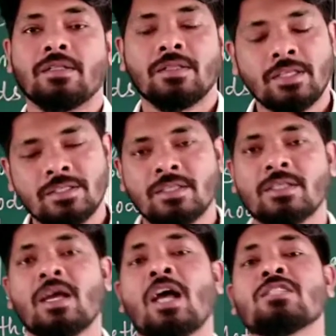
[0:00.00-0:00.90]
This
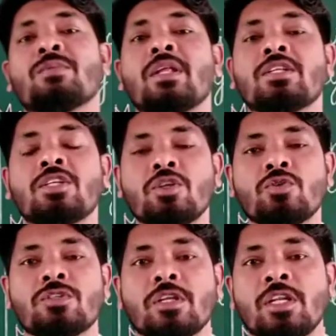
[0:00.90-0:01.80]
has been
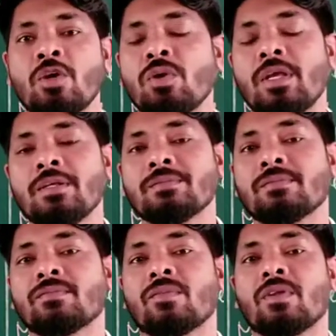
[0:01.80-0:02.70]
introduced newly,
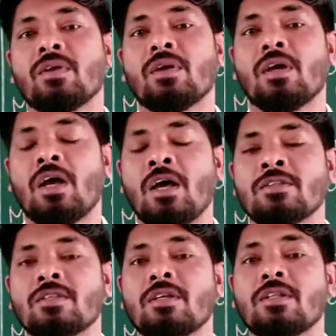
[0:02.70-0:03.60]

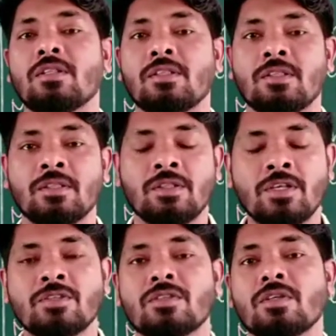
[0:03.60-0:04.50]
as
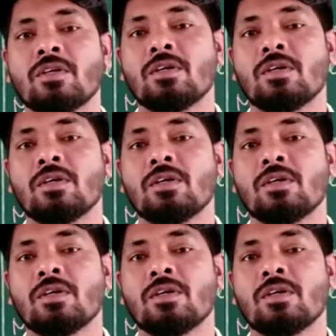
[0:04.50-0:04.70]
this